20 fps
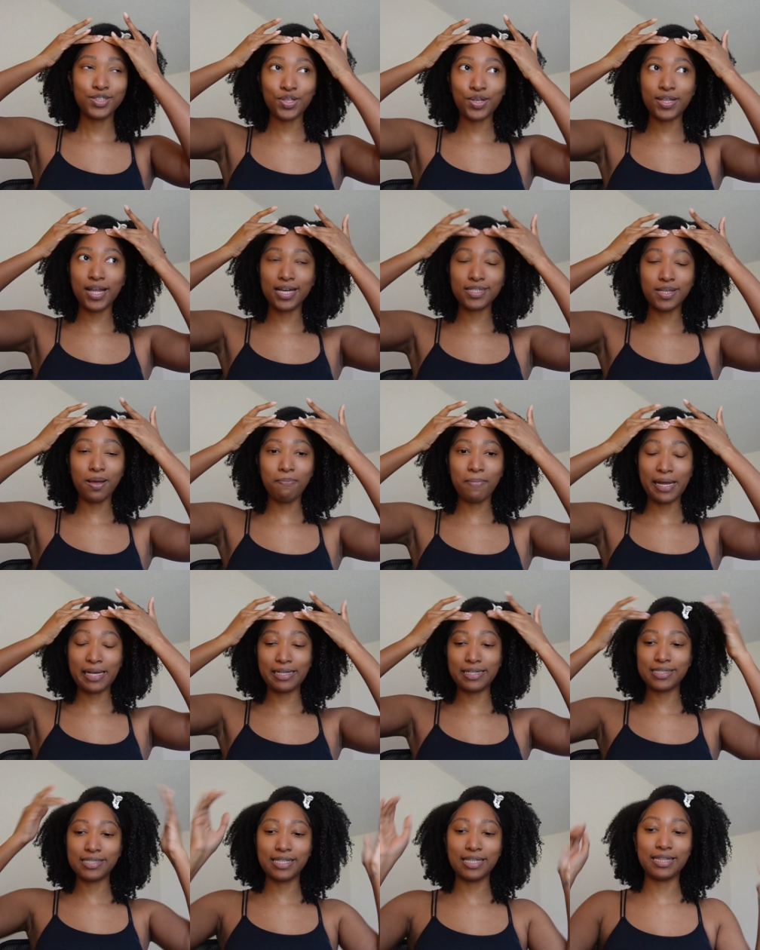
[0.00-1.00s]
So that's on my
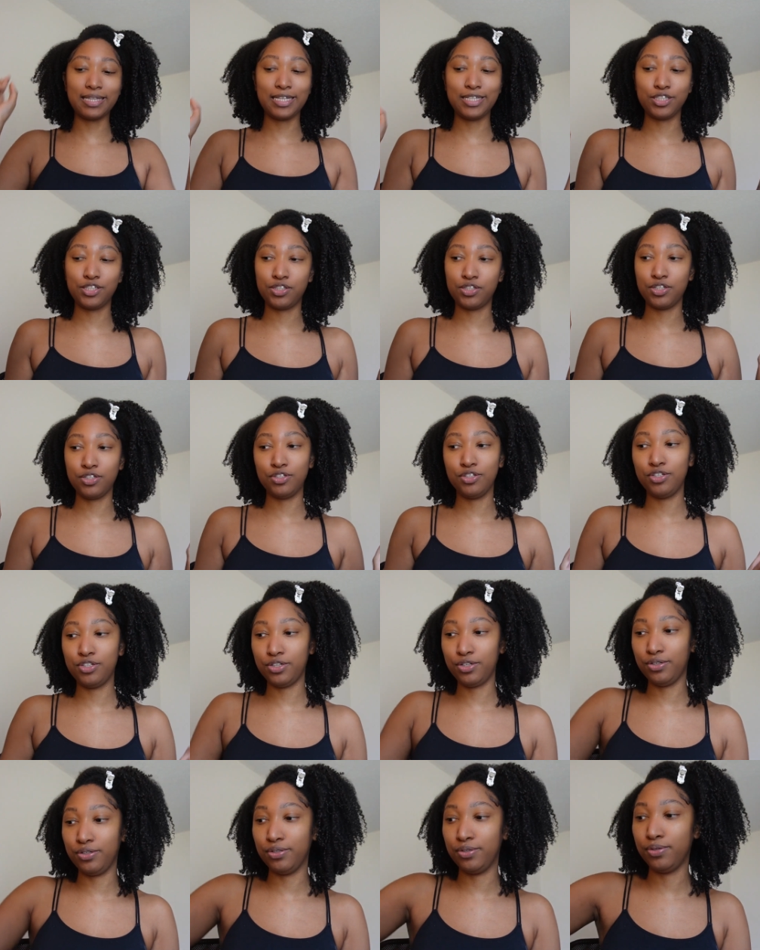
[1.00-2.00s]
list of things to
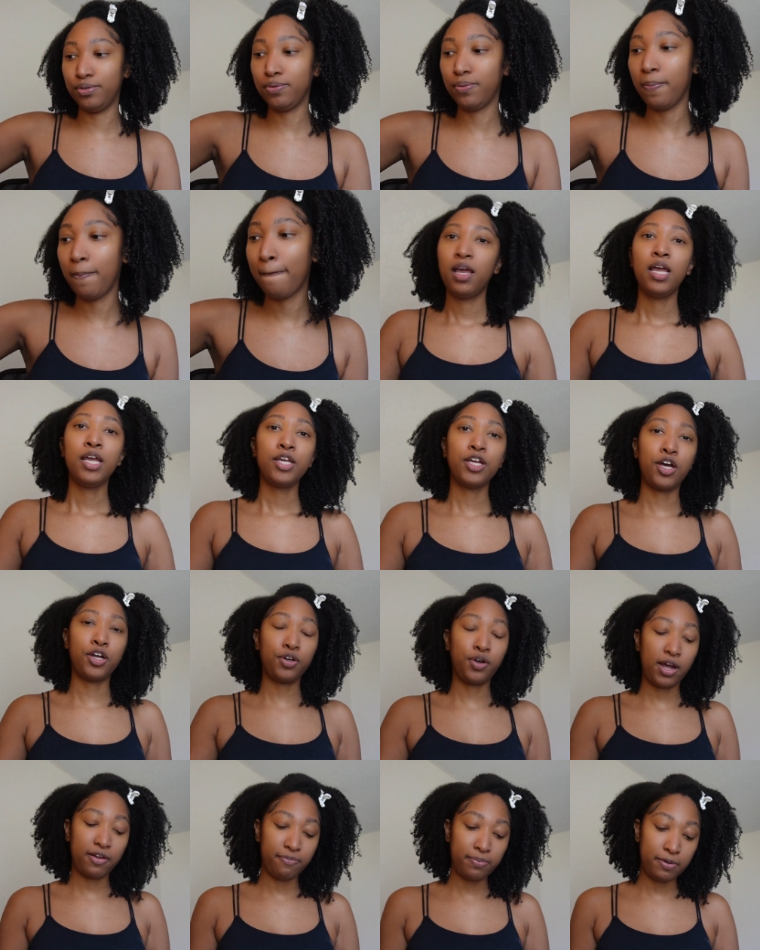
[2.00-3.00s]
do. Y'all
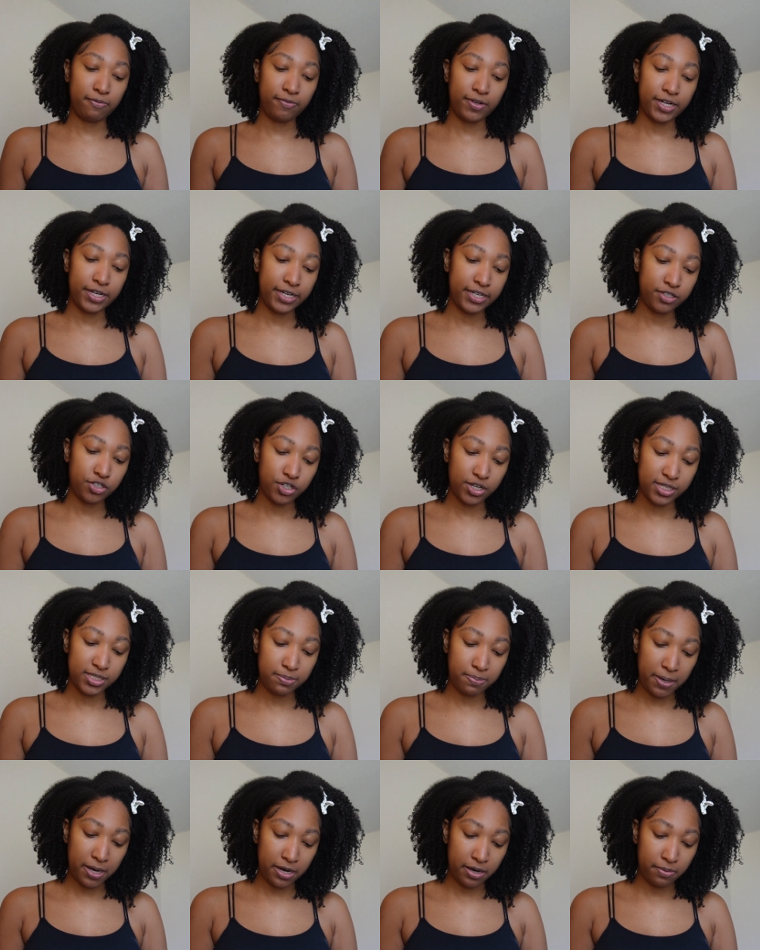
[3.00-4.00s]
know I've been very
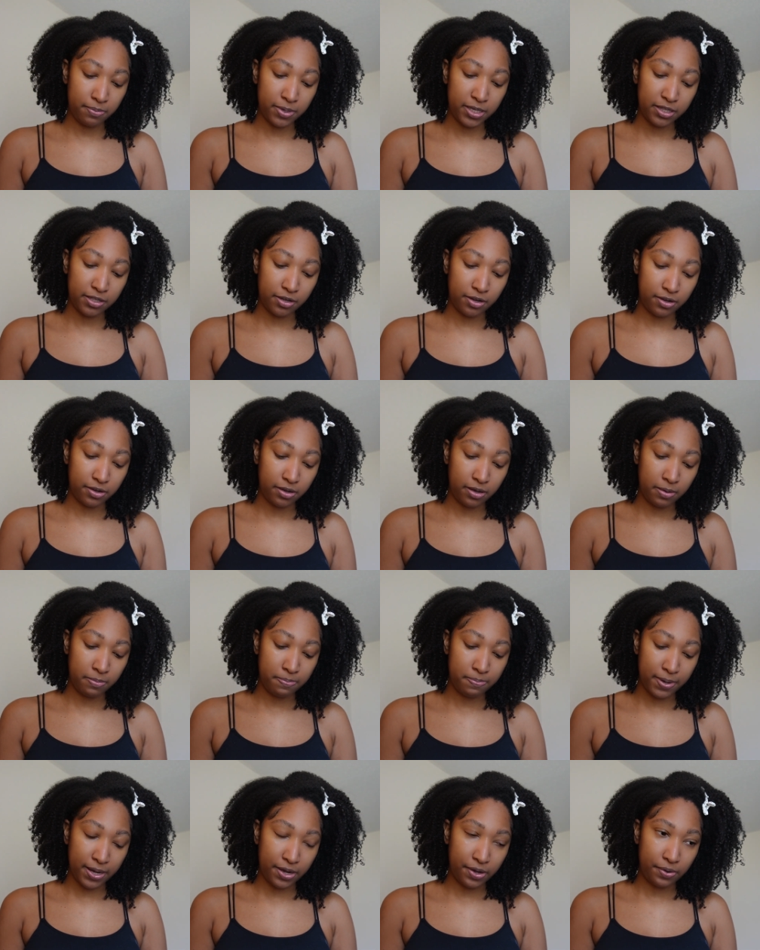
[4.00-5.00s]
transparent with y'all
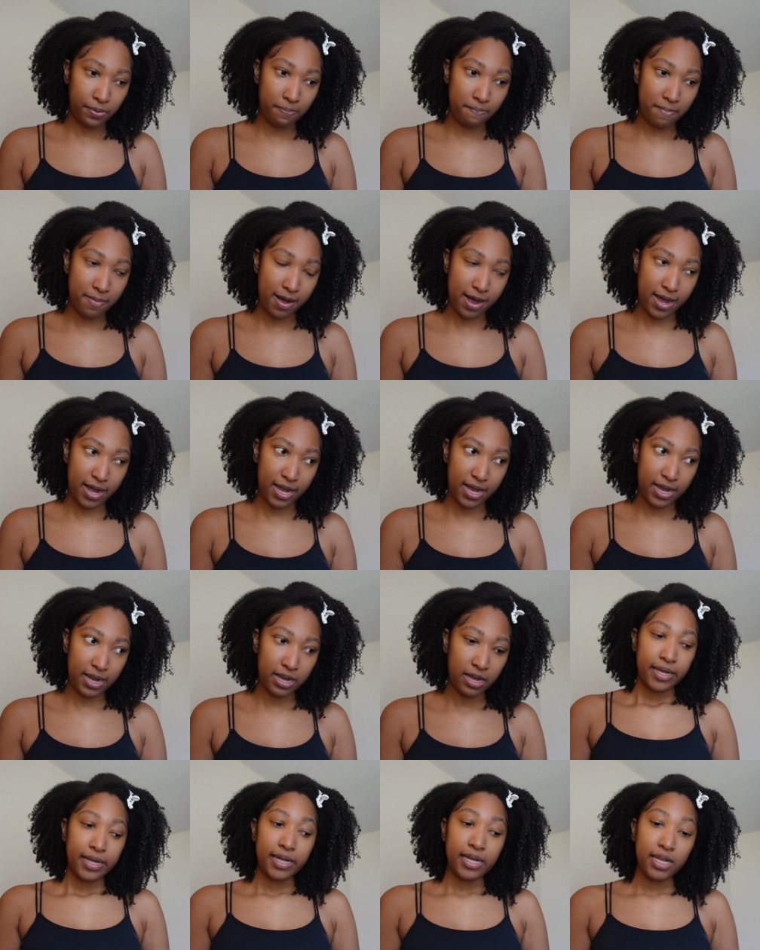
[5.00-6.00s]
about
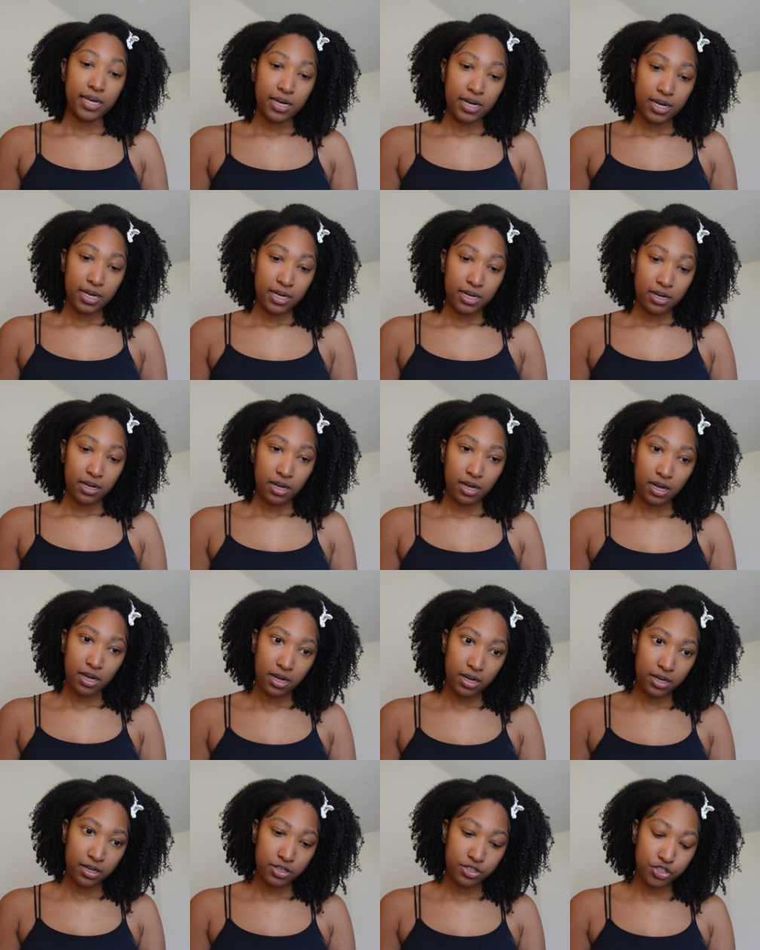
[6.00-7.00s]
my eating
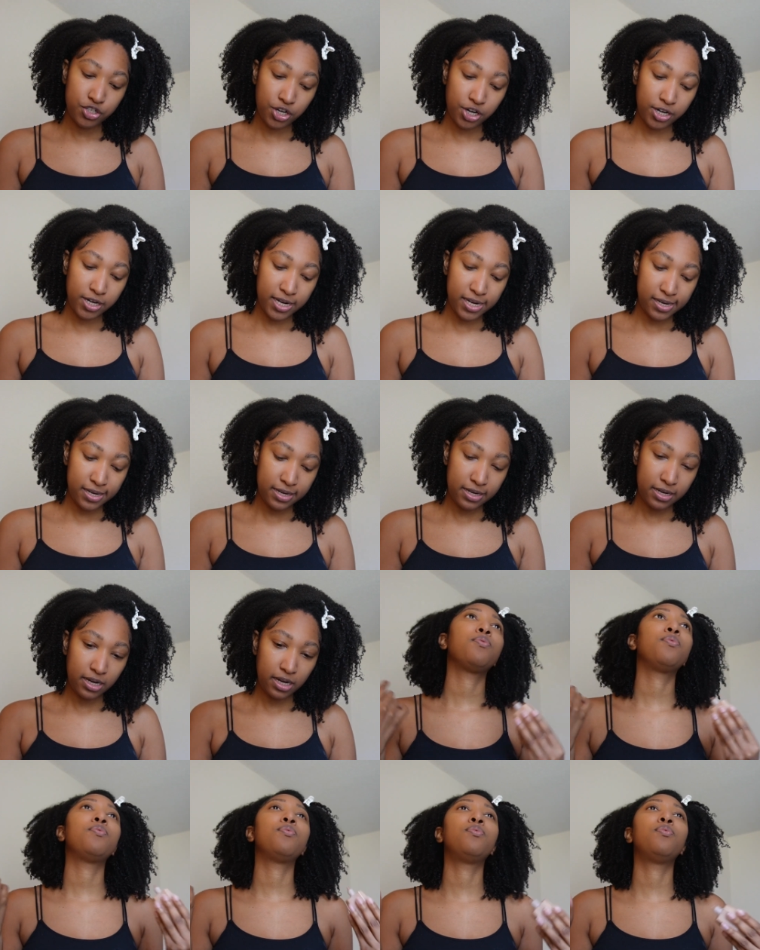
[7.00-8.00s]
journey.
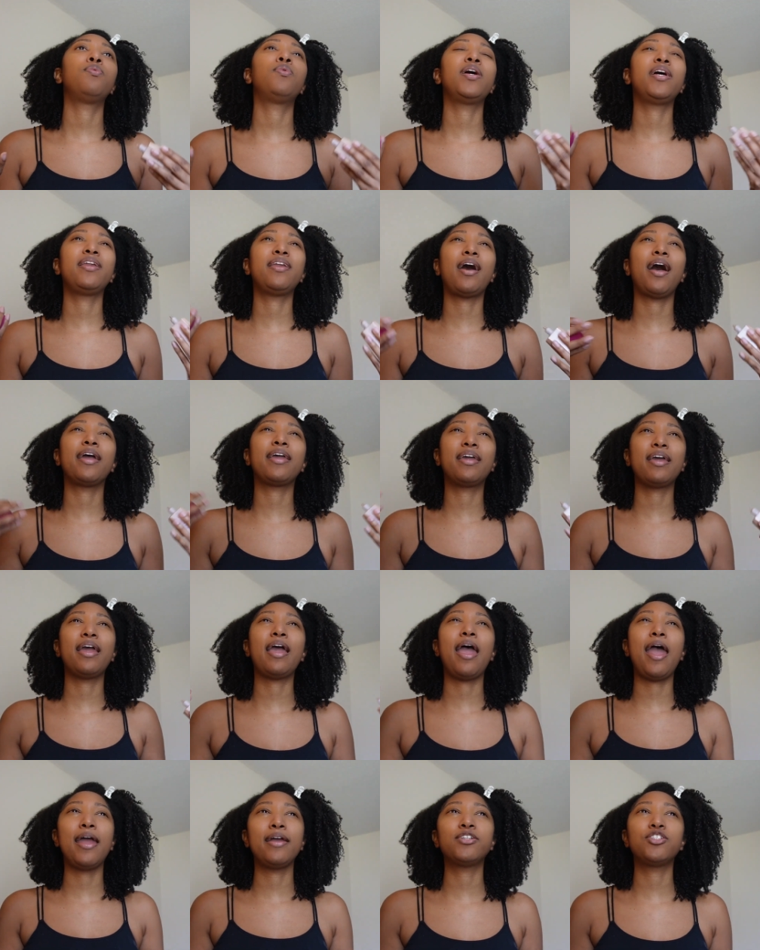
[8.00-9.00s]
When I get
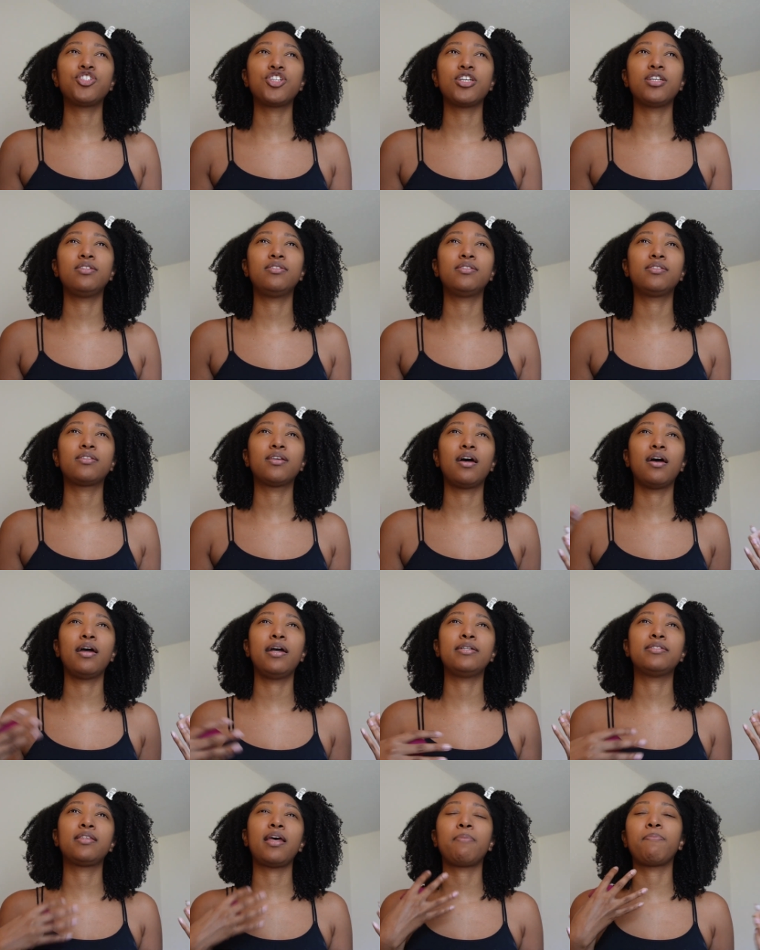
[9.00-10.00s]
anxious,
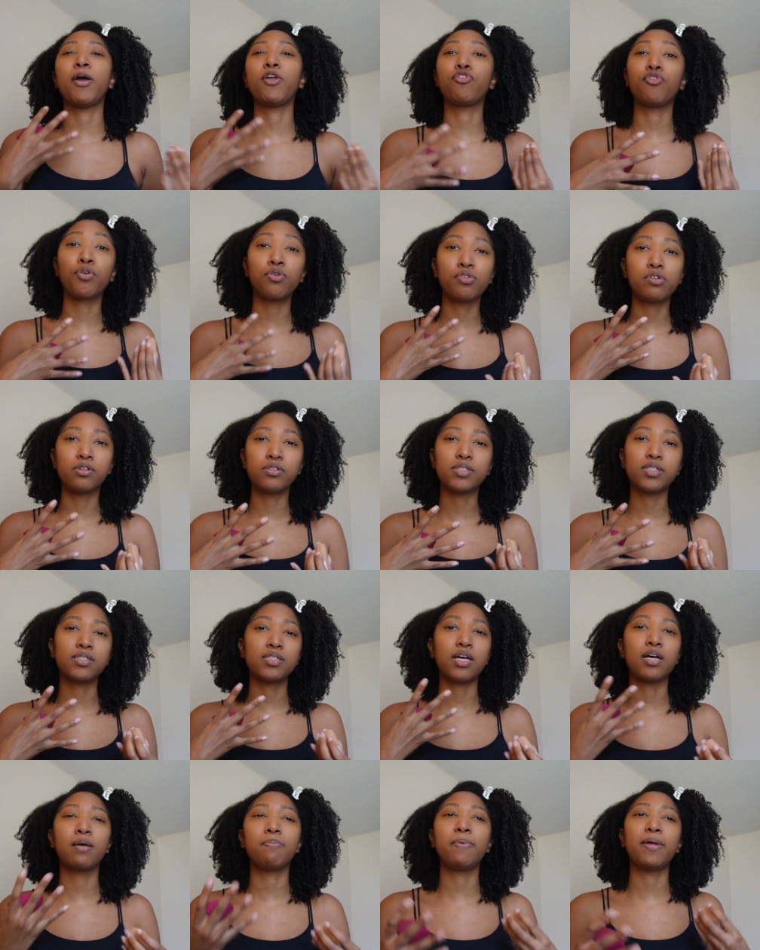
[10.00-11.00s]
it's like my throat closes
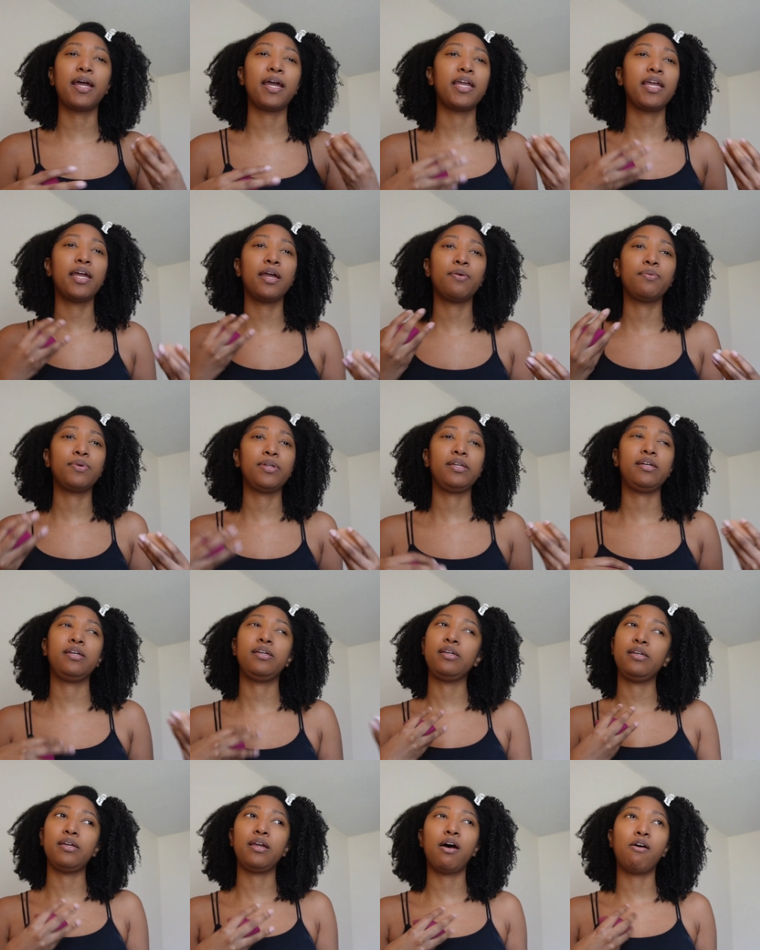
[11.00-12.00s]
up and I can't really
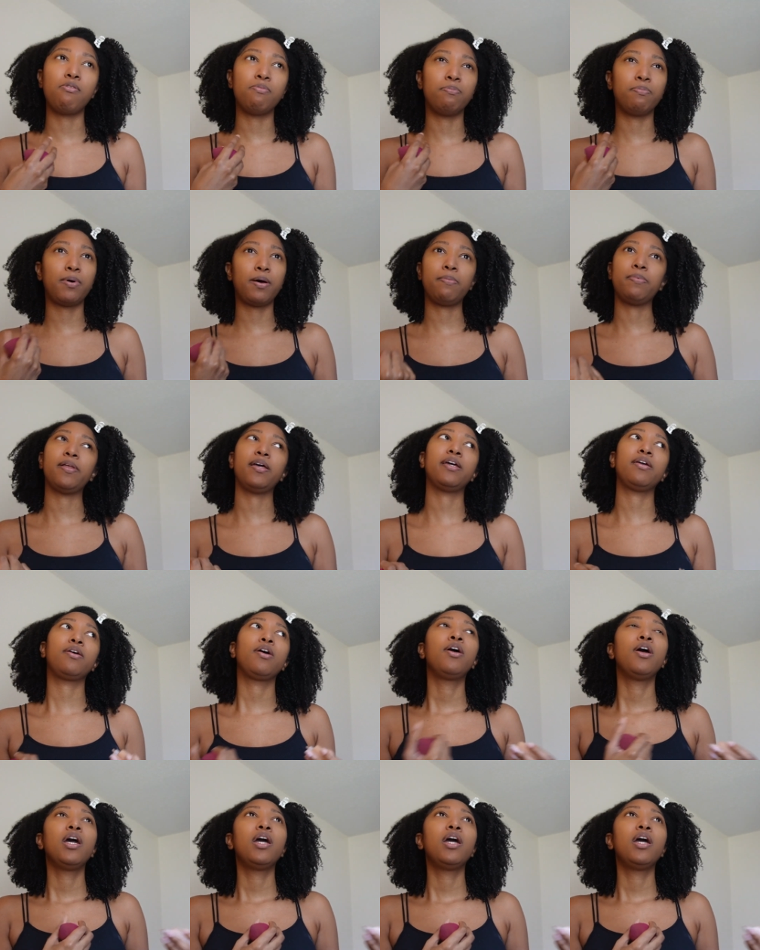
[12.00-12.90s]
eat out in public